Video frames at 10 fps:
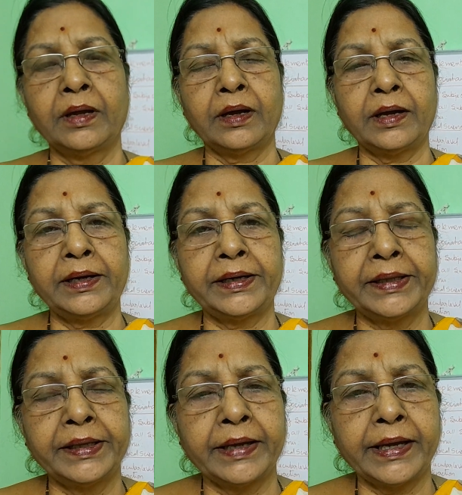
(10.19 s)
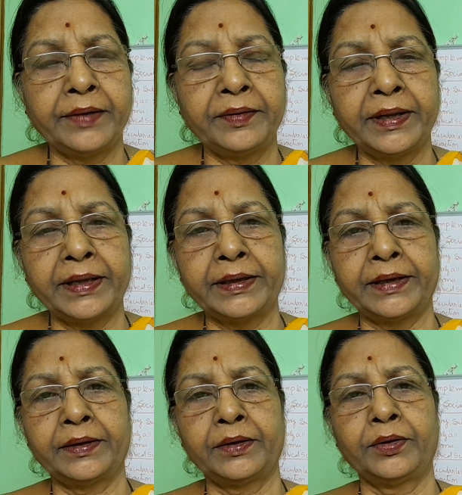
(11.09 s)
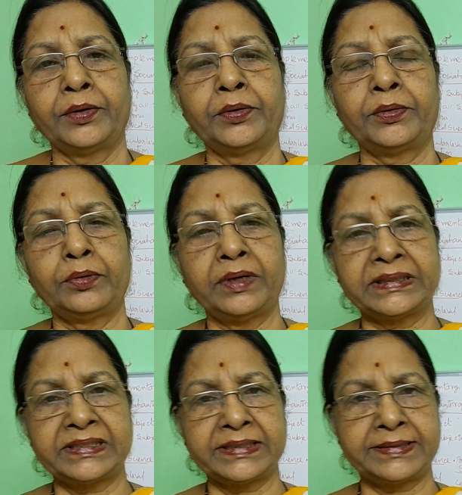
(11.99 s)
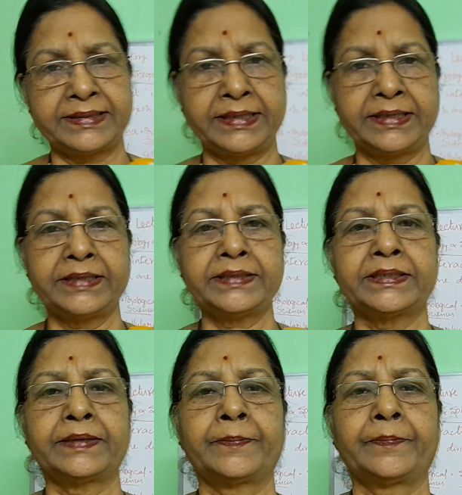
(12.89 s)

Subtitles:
Already I have taken two lecture series